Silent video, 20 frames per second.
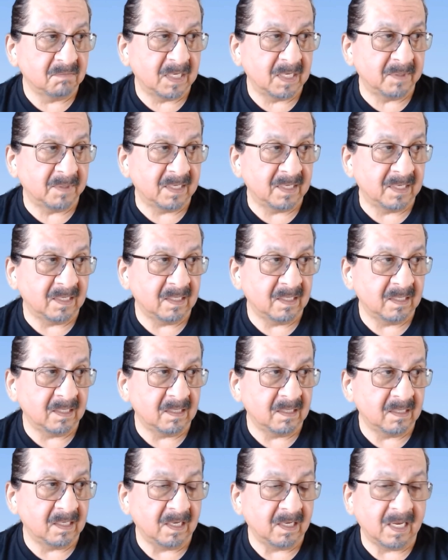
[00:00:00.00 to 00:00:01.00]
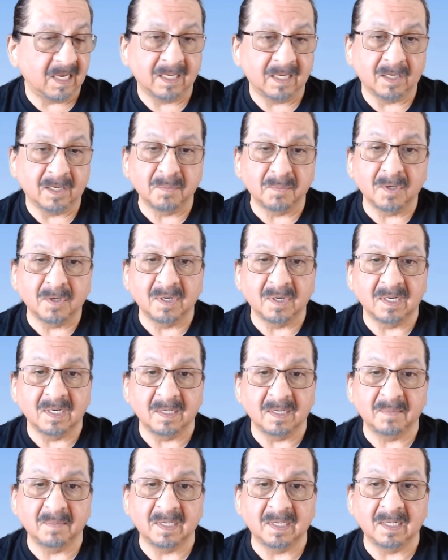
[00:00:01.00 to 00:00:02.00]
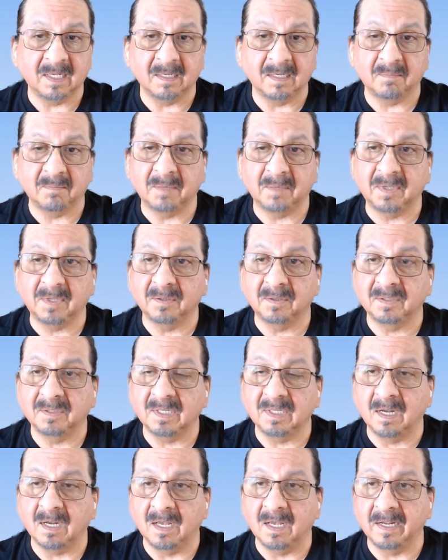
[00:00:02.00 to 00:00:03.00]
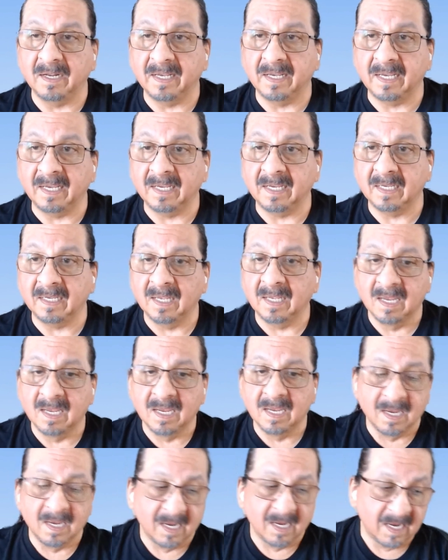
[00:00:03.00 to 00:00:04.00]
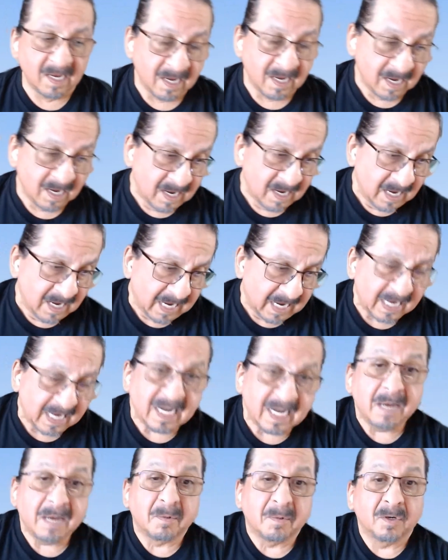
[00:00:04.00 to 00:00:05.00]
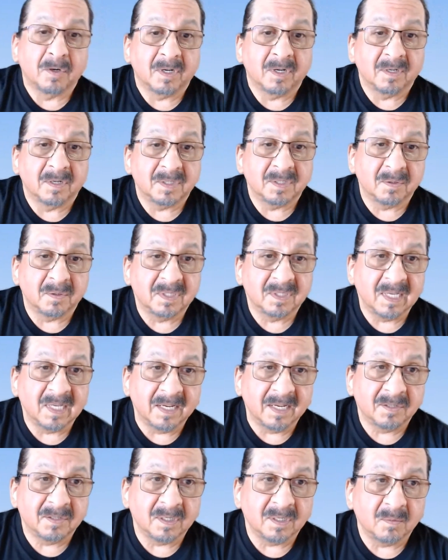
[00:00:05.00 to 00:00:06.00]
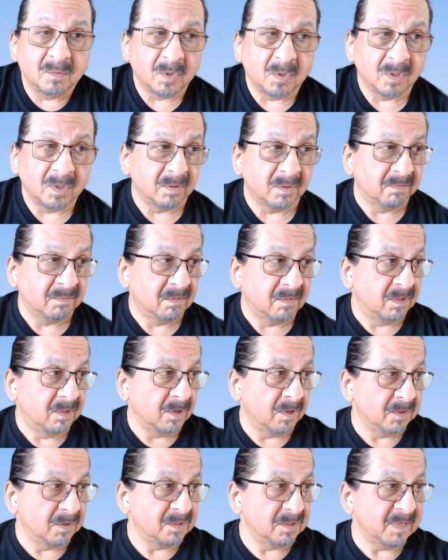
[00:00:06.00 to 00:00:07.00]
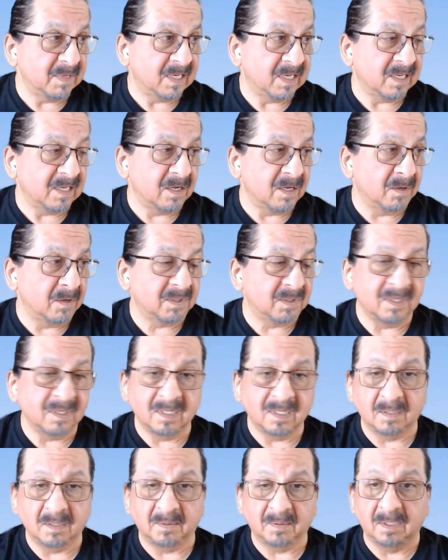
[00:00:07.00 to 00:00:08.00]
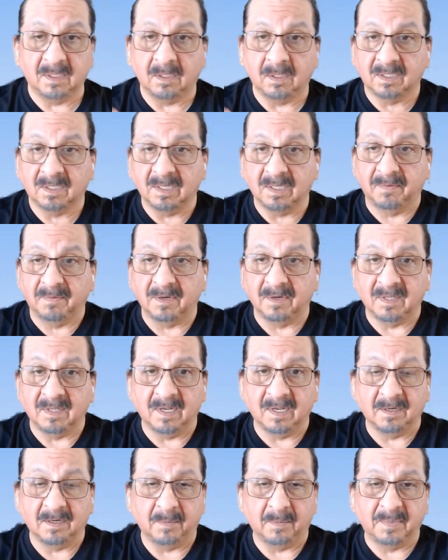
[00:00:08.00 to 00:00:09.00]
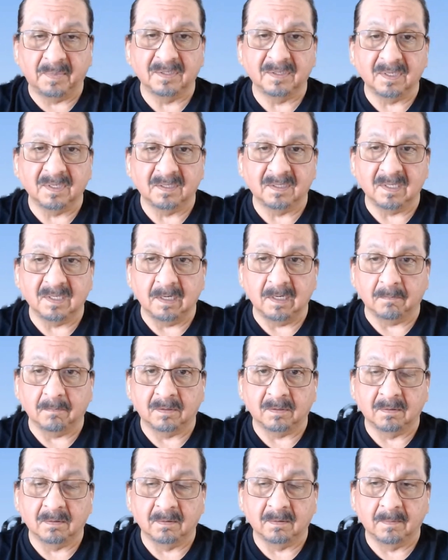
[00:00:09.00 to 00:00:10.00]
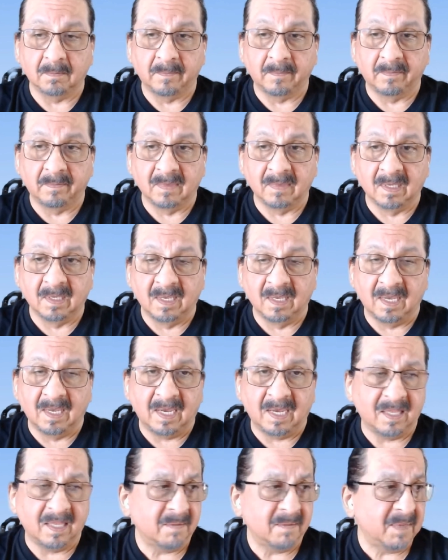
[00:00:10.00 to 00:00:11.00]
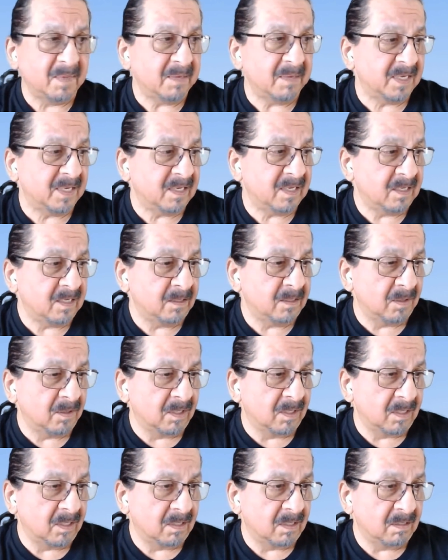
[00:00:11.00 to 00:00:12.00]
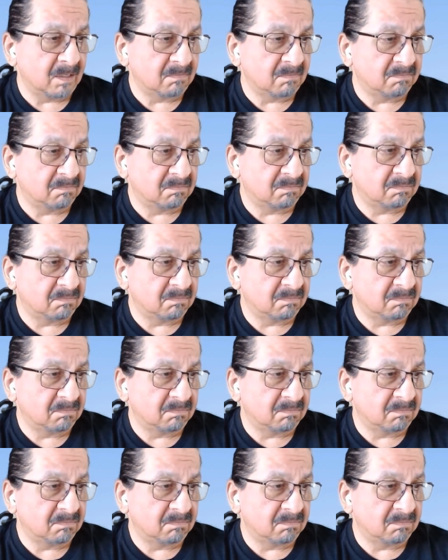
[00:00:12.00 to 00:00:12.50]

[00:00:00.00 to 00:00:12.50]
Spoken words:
maybe a community meeting. Maybe you sit on a neighborhood association. Well, those meeting notes need to be look different than your business notes. And then maybe you're